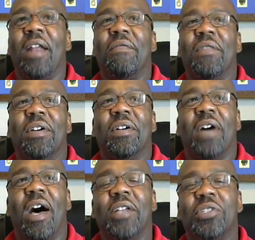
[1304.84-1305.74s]
out of
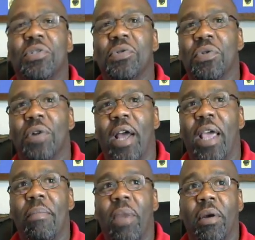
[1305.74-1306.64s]
the high school, I
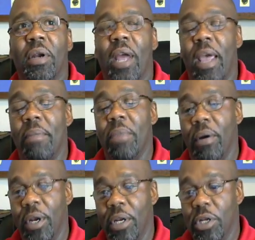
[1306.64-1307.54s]
got
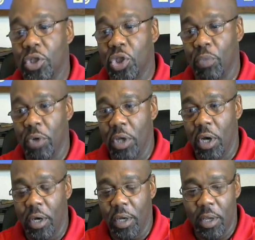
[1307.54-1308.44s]
married super
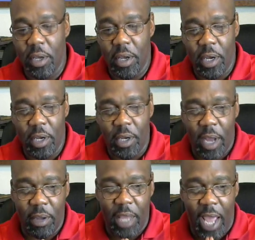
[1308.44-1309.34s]
young.
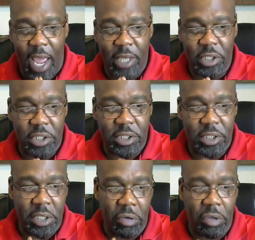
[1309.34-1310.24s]
I had just
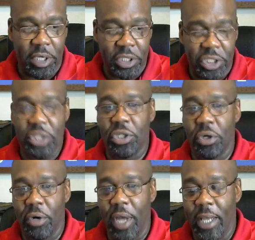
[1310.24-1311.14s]
literally just
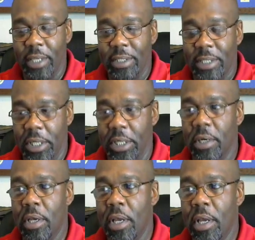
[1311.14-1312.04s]
turned 18,
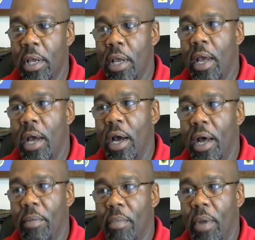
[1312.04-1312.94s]

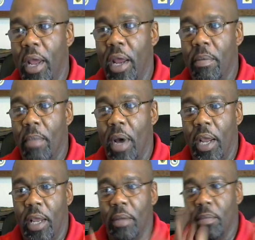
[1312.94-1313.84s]
and
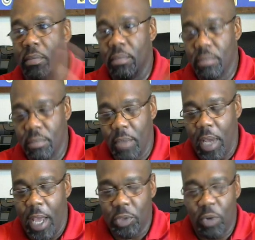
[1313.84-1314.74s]
my
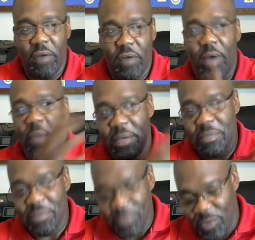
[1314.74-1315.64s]
ex-wife now,
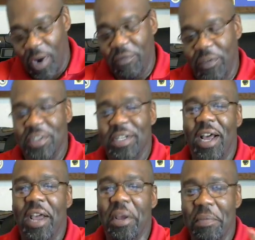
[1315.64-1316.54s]
but wife at the
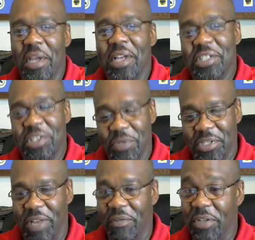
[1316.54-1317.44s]
time, she was
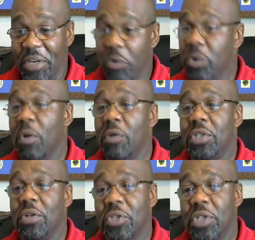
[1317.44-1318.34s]
17. We was both
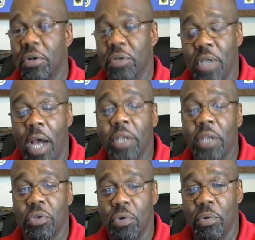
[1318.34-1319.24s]
still seniors in high
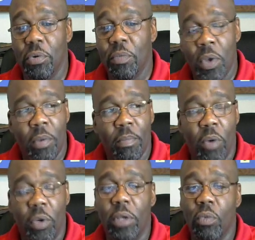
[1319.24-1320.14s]
school, but
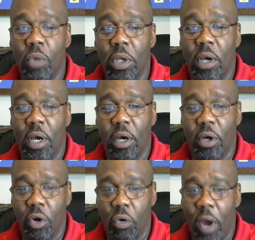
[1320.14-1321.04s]
we
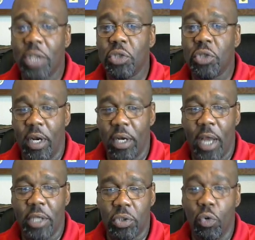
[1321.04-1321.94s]
graduated high
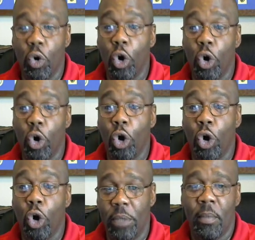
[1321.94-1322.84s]
school
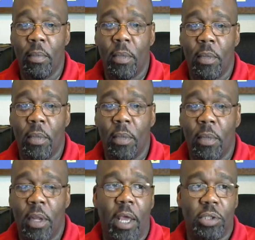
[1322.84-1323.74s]
early,
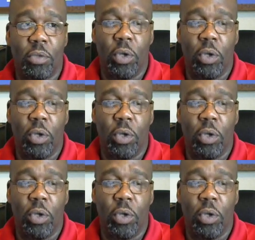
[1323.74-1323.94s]
and